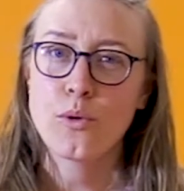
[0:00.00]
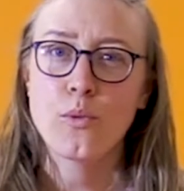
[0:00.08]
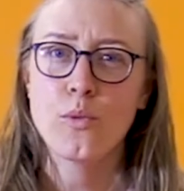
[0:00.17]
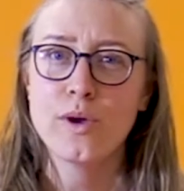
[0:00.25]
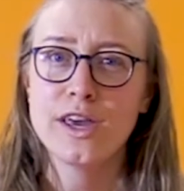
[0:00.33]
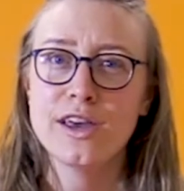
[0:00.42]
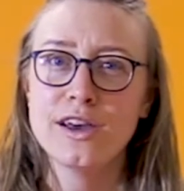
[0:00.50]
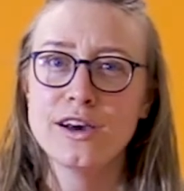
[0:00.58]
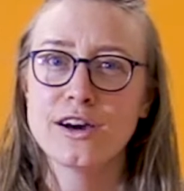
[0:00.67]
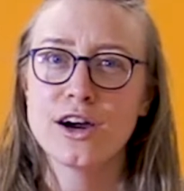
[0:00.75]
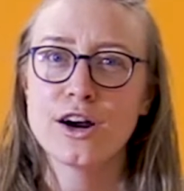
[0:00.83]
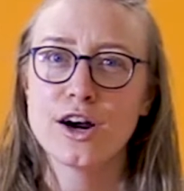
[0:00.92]
we
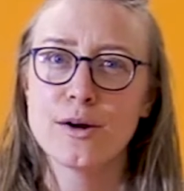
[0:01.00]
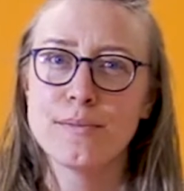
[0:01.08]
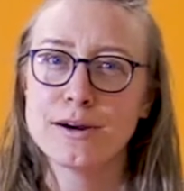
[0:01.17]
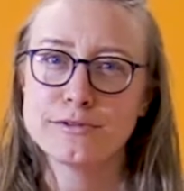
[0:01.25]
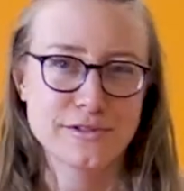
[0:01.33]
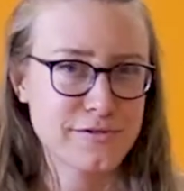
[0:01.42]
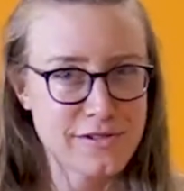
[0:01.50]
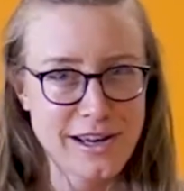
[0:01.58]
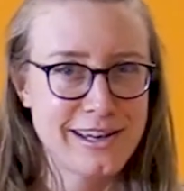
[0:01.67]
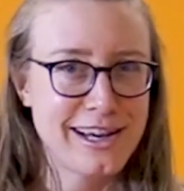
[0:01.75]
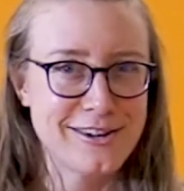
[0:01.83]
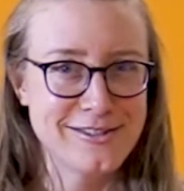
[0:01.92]
are about to
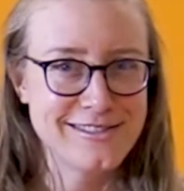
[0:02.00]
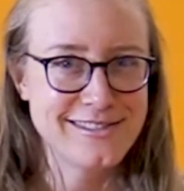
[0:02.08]
find out.